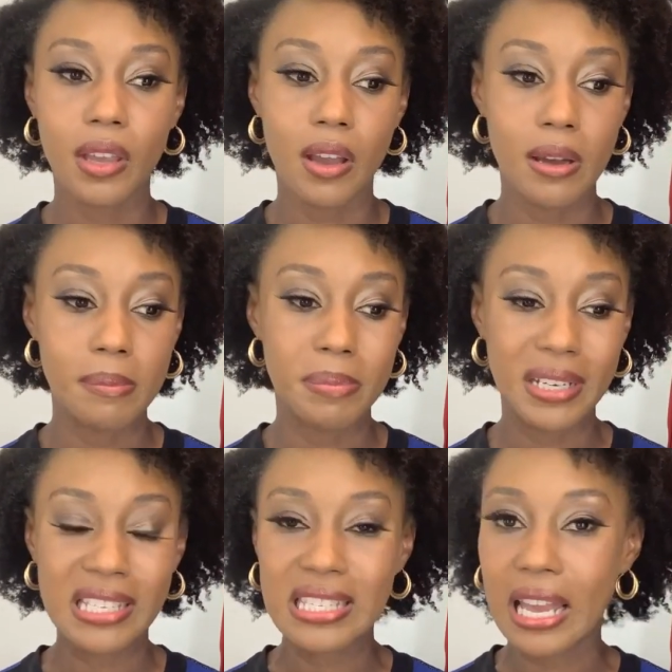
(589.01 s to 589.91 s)
But
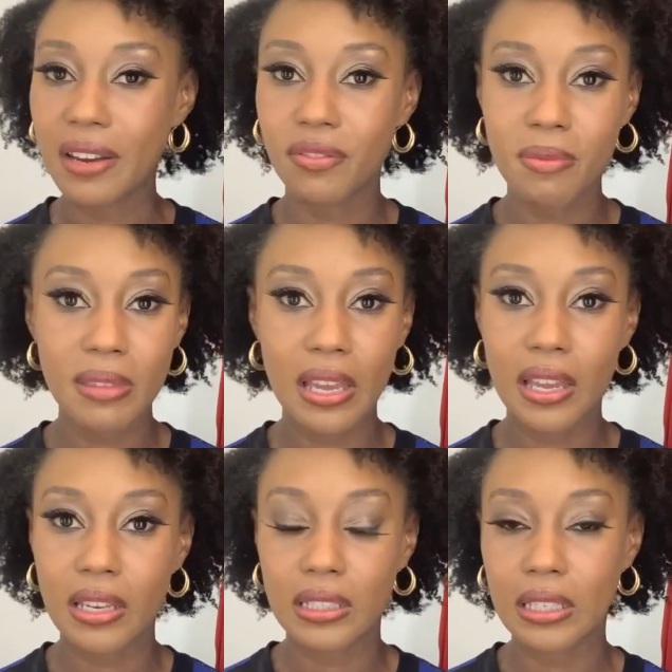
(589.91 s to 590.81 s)
aside from
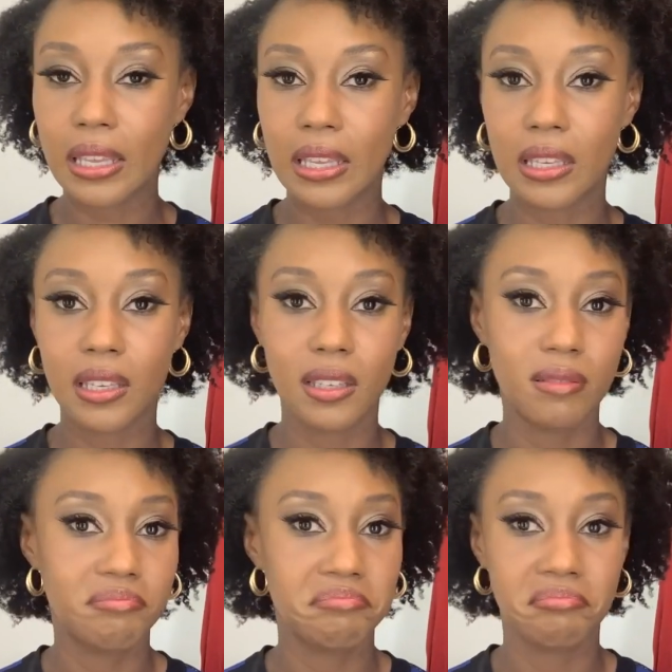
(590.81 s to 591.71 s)
that, like
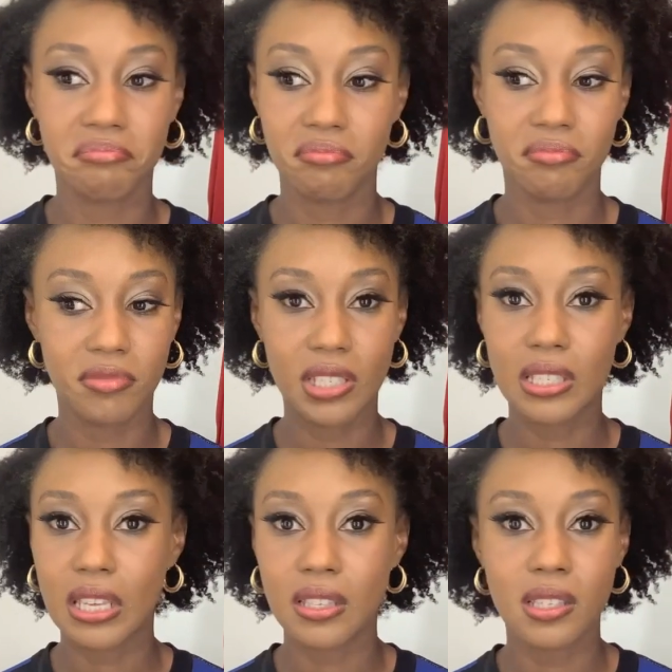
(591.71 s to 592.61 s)

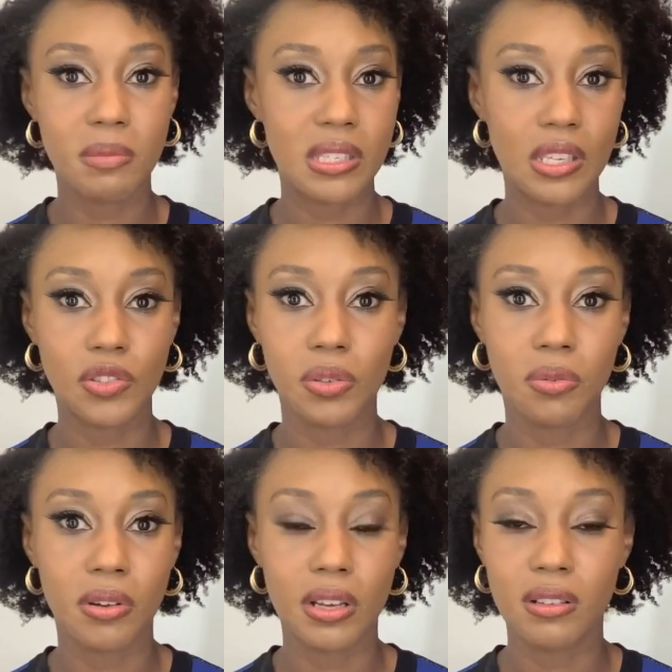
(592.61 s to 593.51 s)
just getting some essential
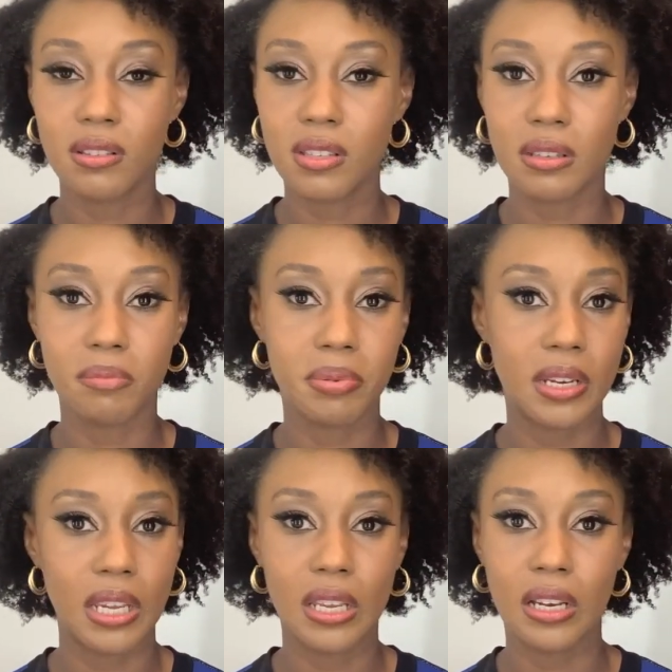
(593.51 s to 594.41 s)
oils and
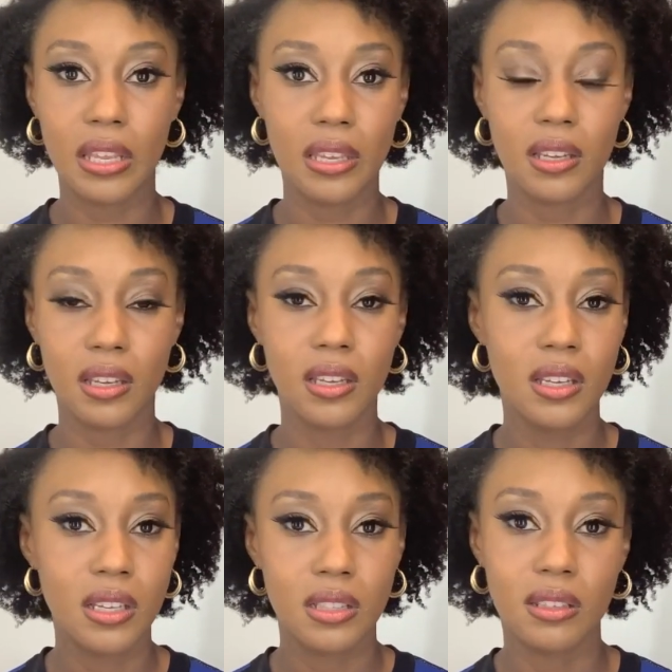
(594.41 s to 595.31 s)
putting it in like a
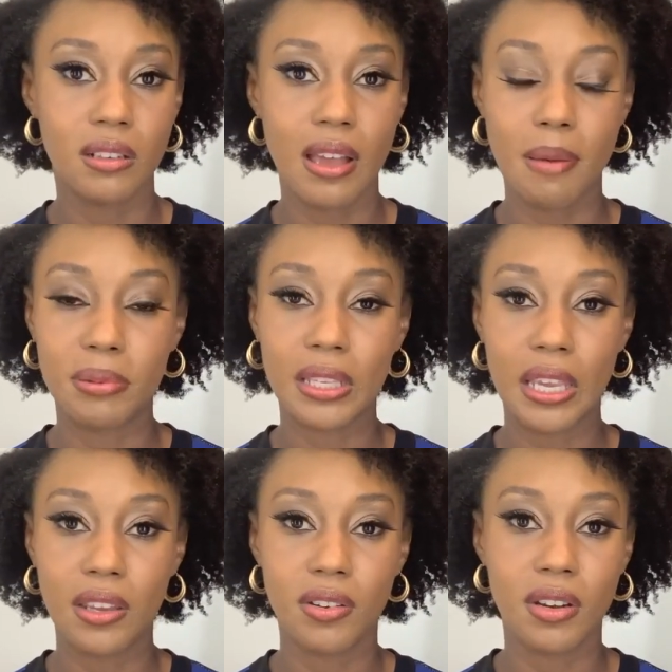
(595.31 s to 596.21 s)
little
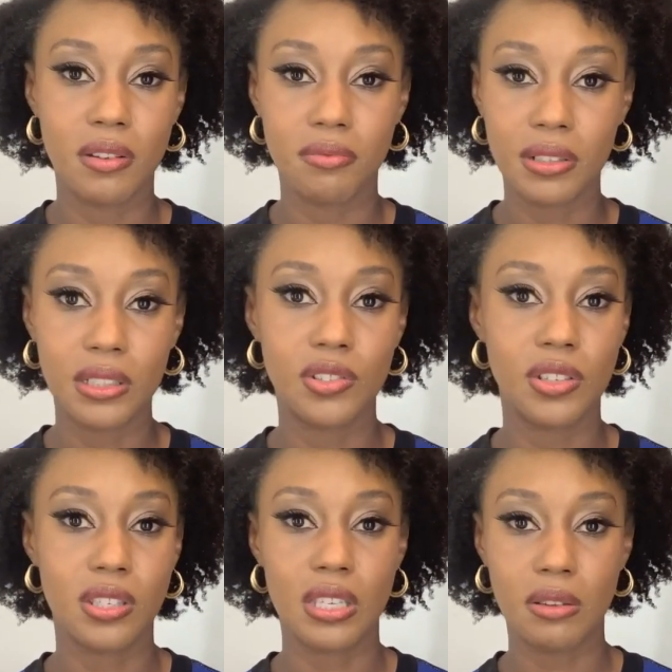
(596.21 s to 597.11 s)
applicator and really
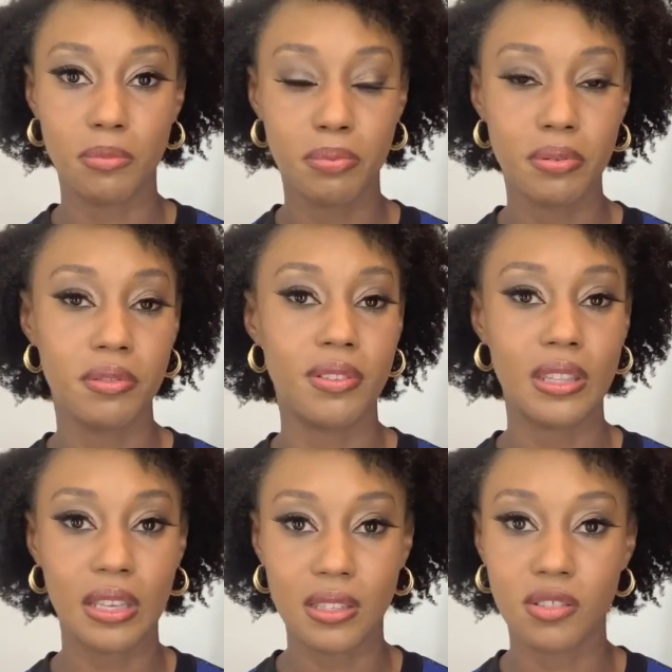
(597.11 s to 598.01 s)
just
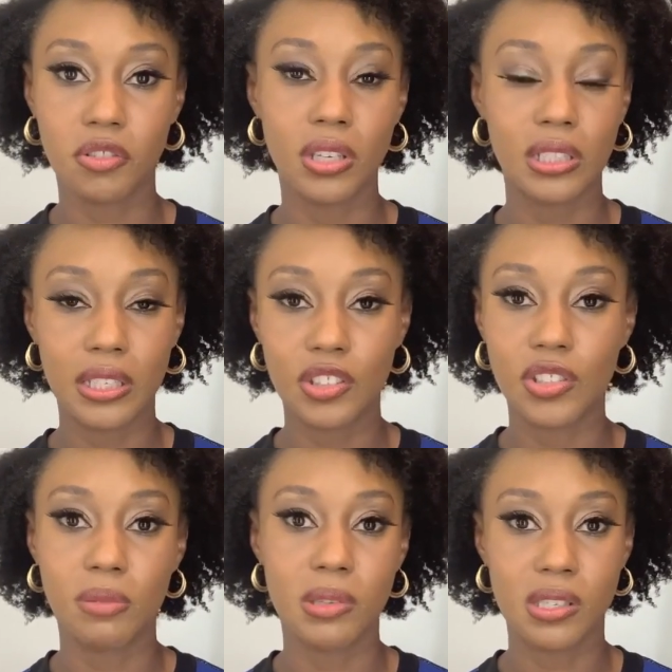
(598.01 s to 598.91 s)
improving that
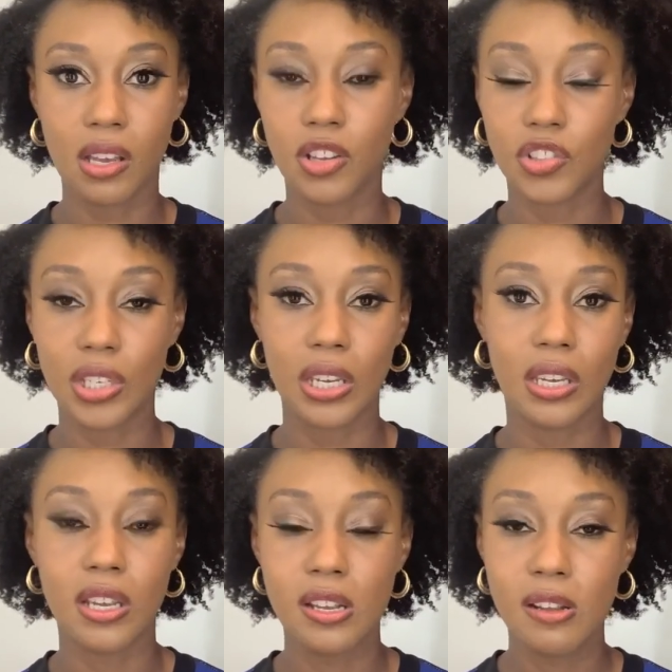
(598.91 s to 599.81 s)
circulation,
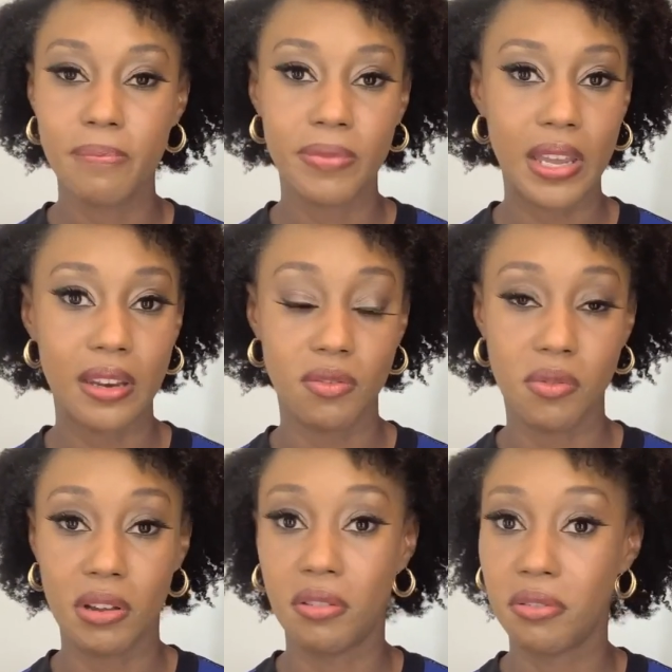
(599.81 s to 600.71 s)
massaging that
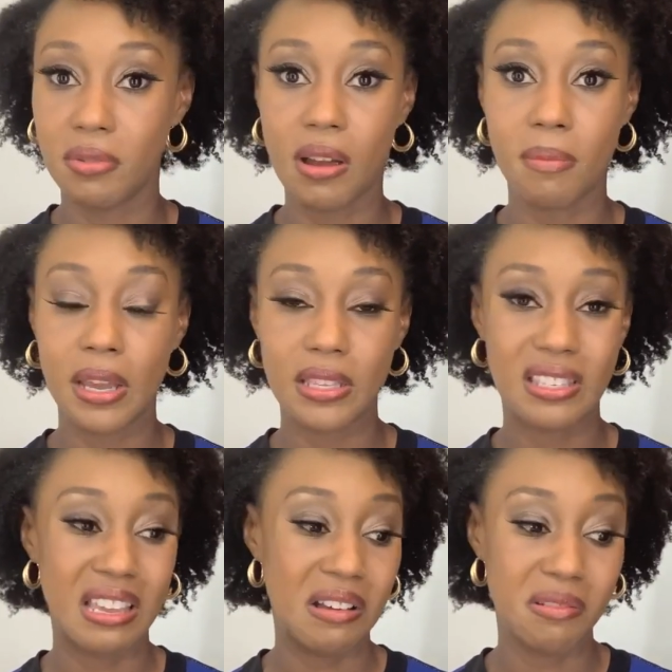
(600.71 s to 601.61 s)
oil throughout my
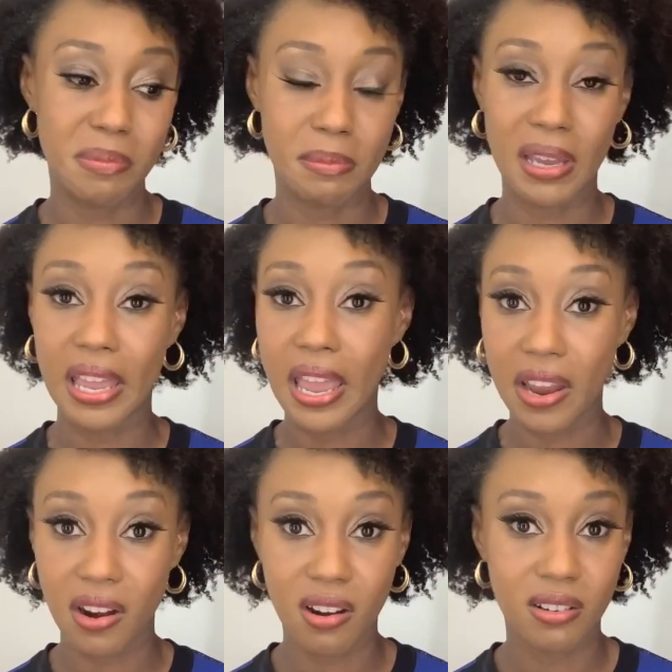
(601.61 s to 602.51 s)
scalp and my
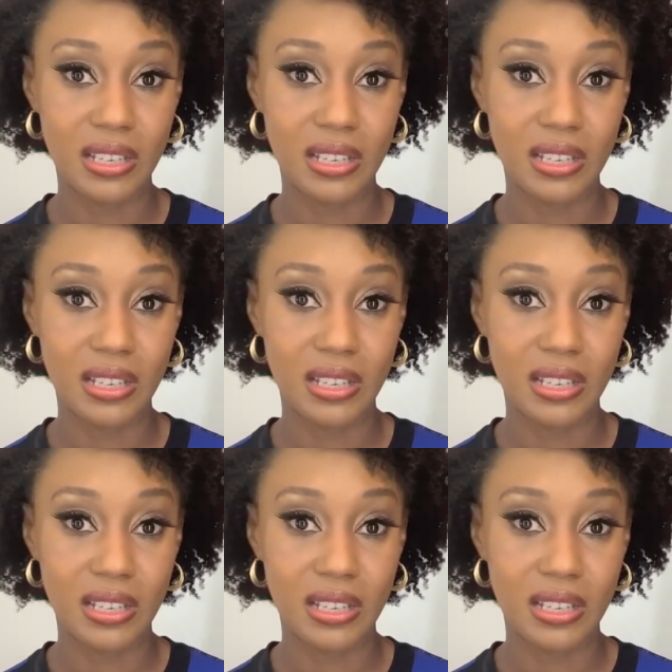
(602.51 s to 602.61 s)
hair